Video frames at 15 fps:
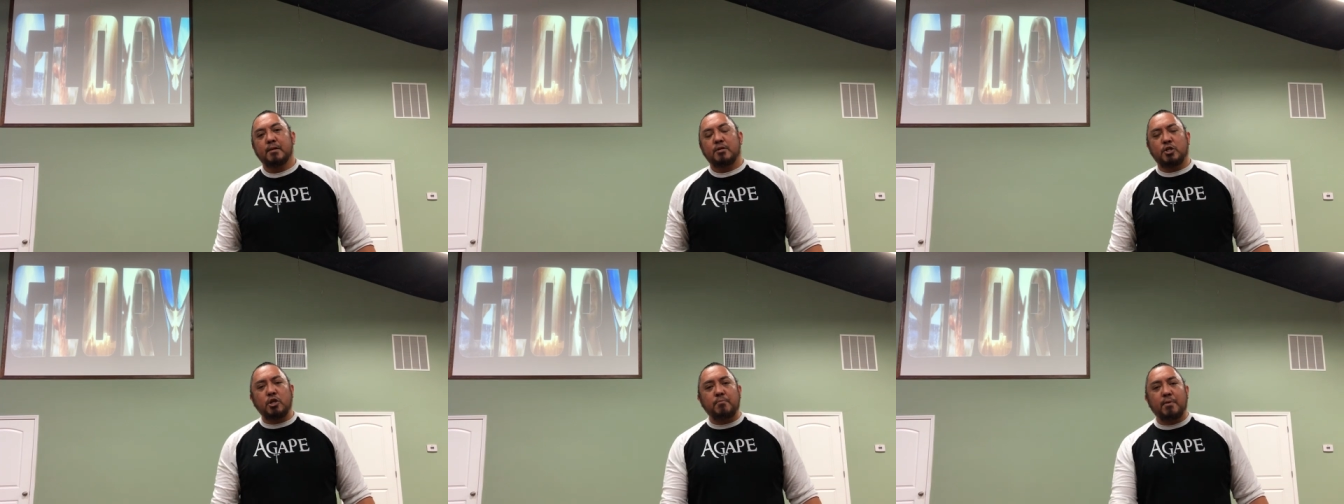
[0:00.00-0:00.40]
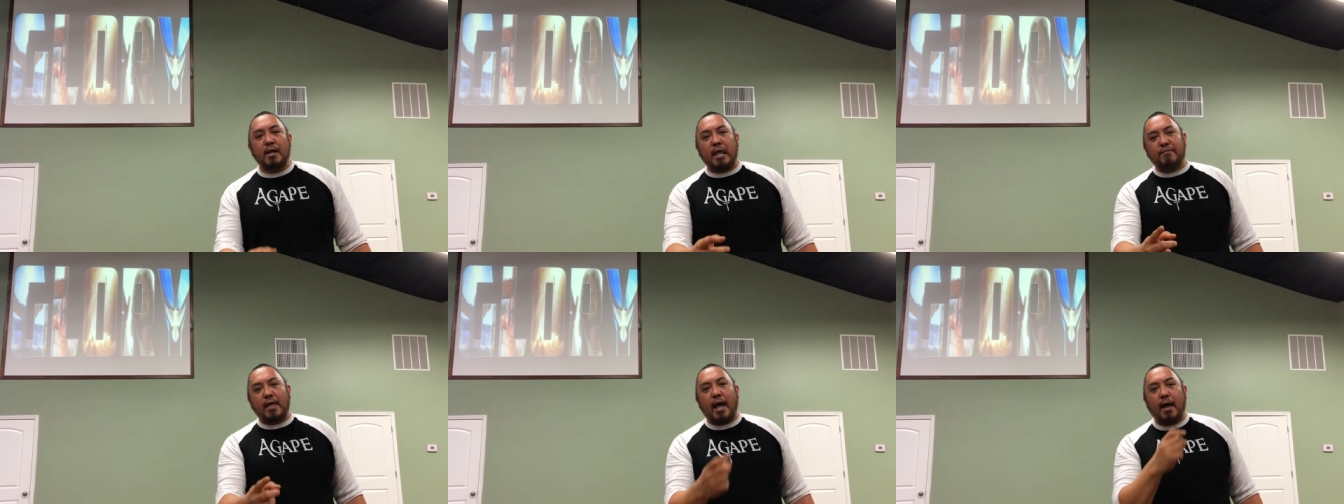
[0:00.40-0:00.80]
Do you
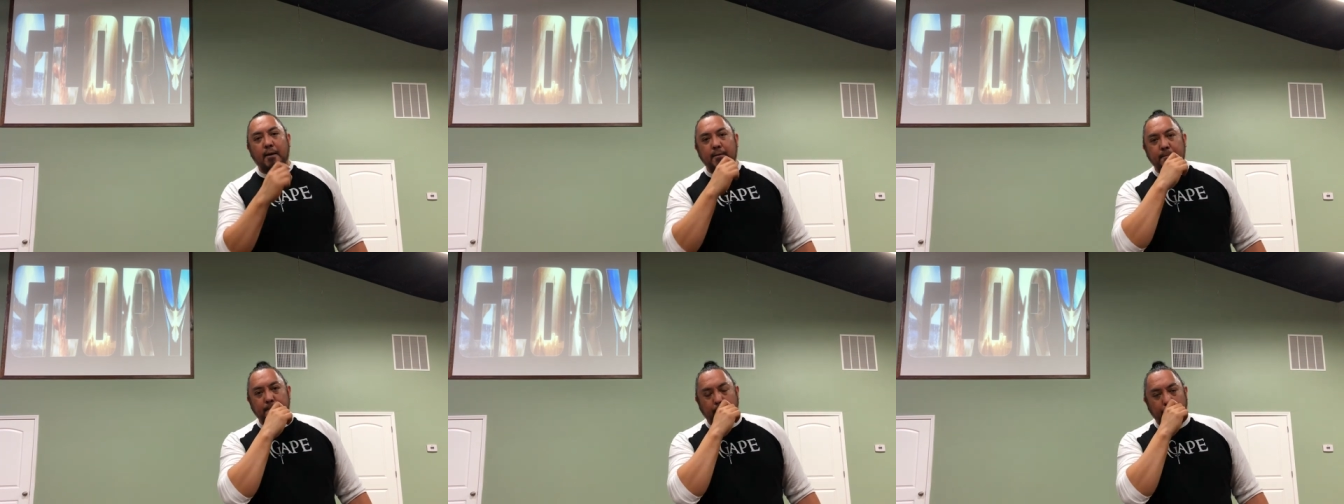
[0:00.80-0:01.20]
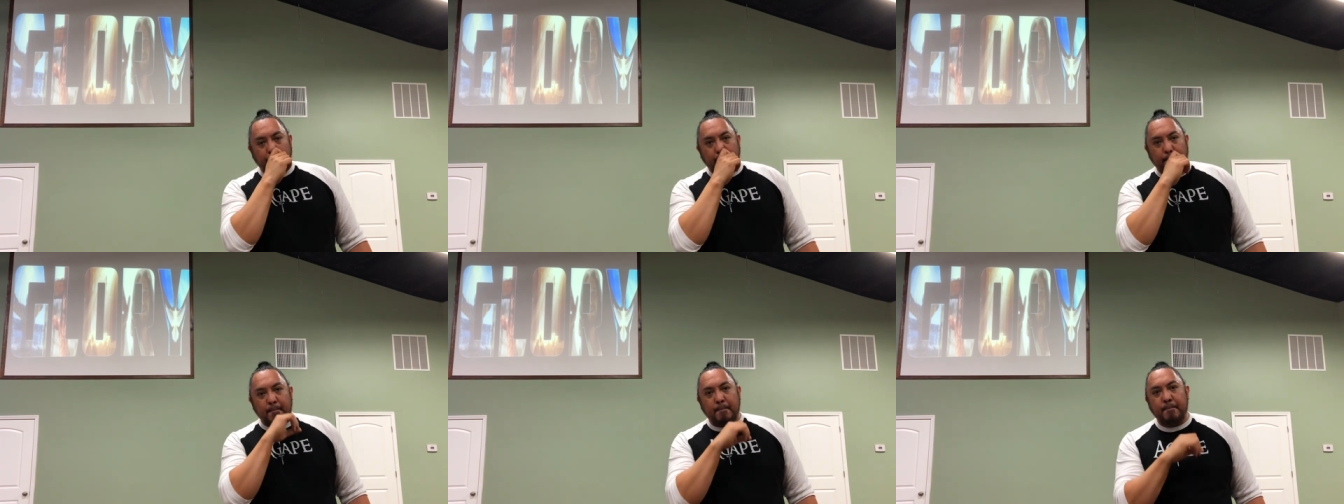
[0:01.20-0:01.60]
believe that?
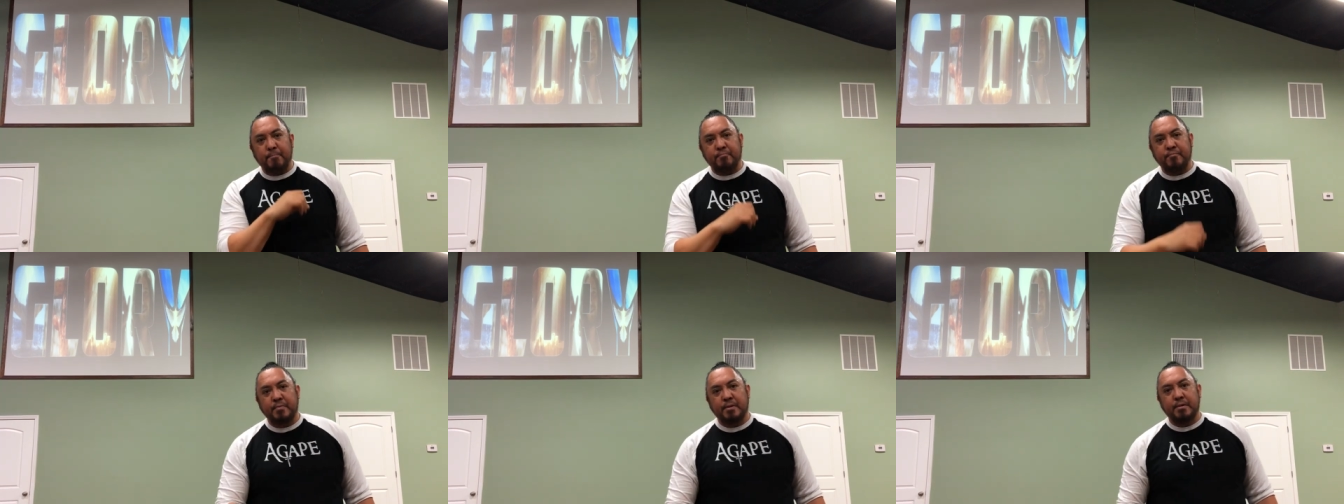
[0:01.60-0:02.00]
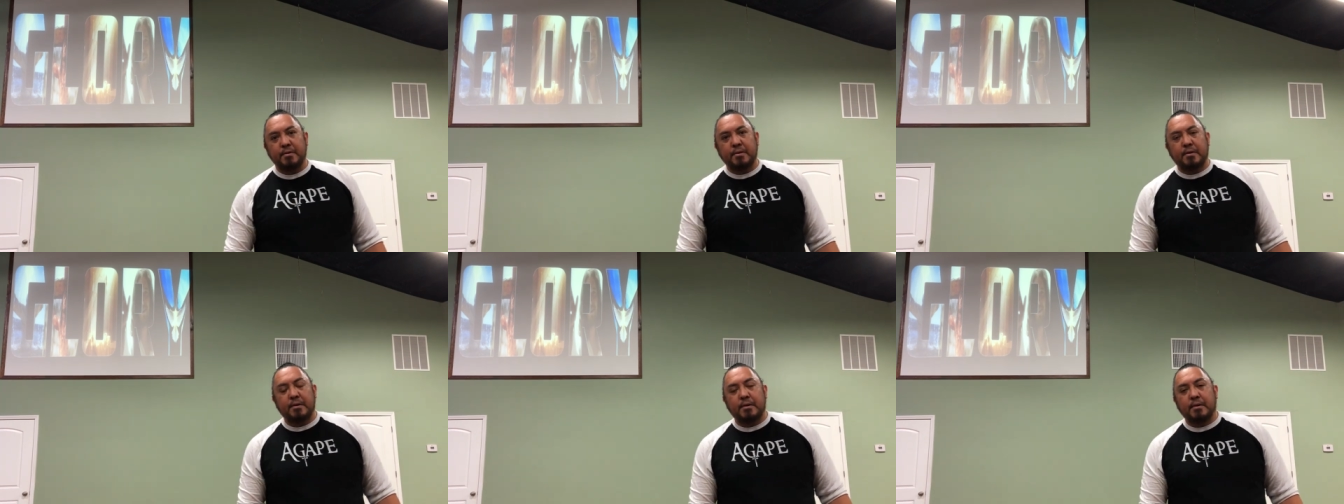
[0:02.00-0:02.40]

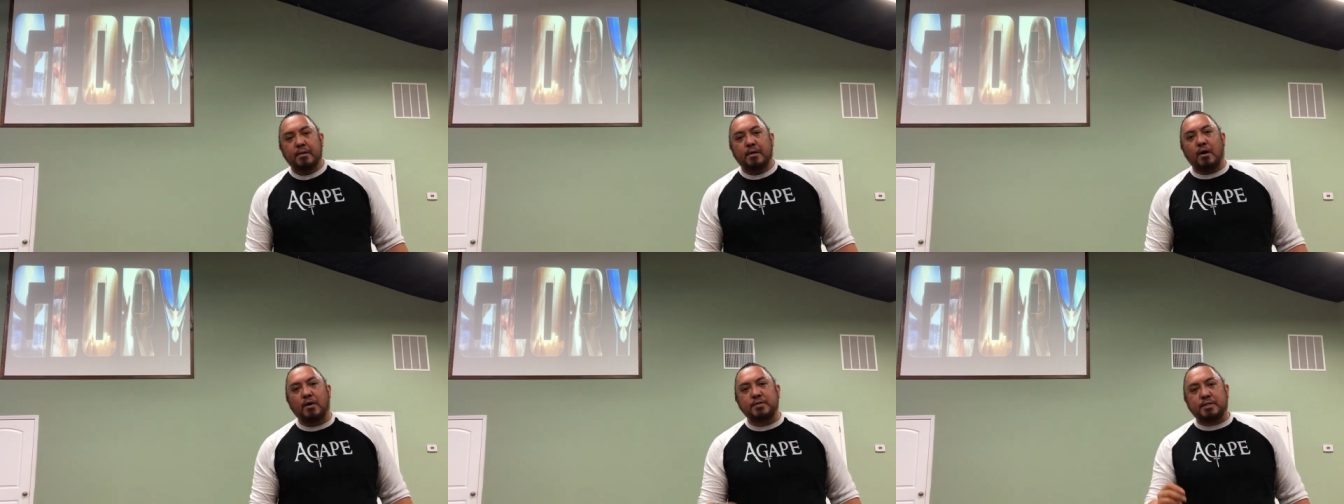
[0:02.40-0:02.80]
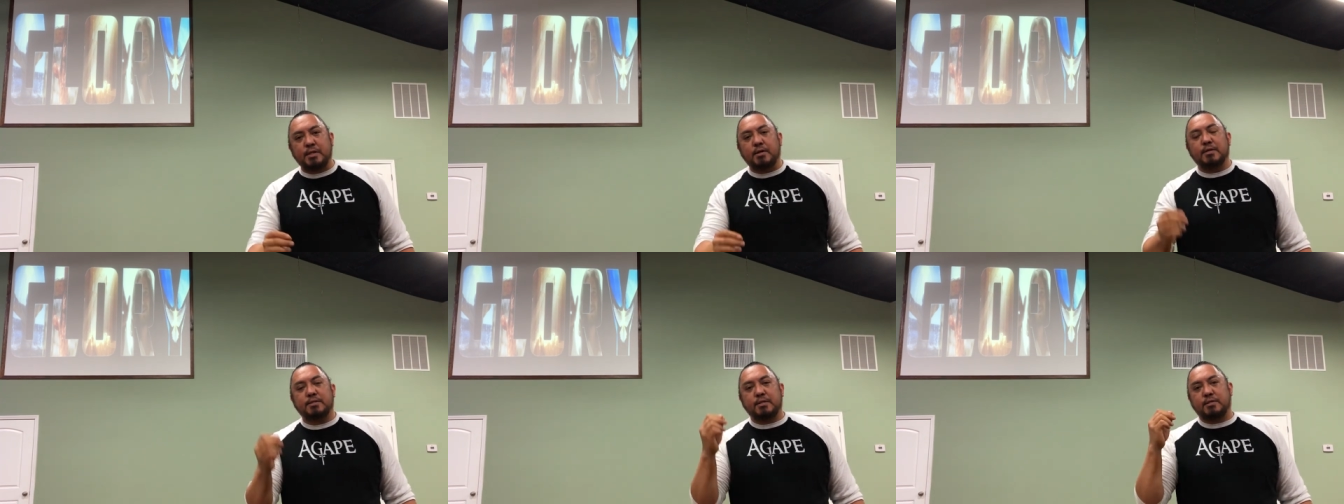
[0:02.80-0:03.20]
In all
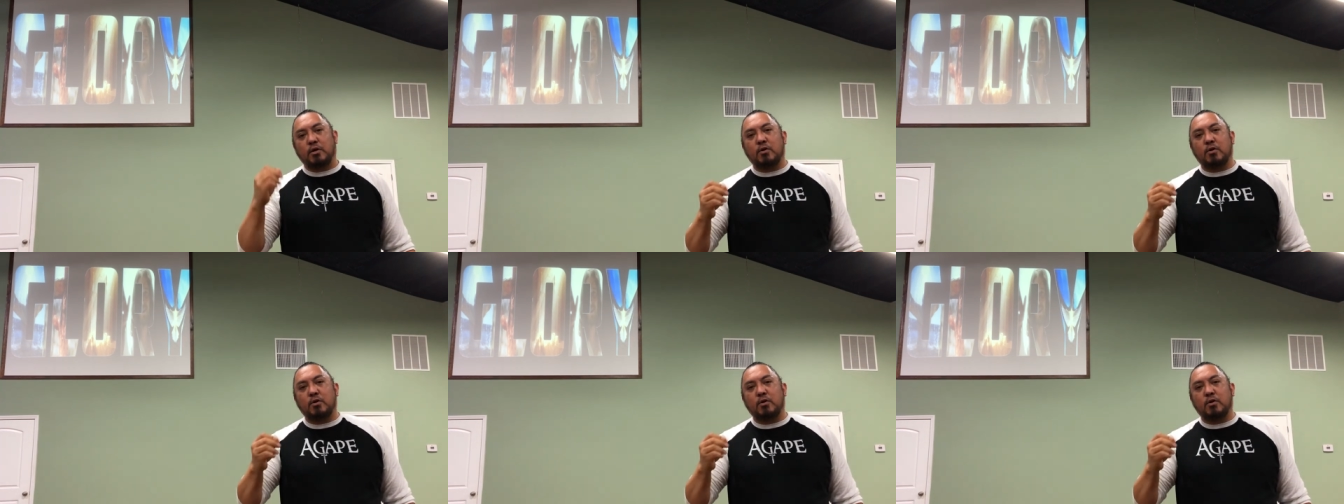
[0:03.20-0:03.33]
seriousness,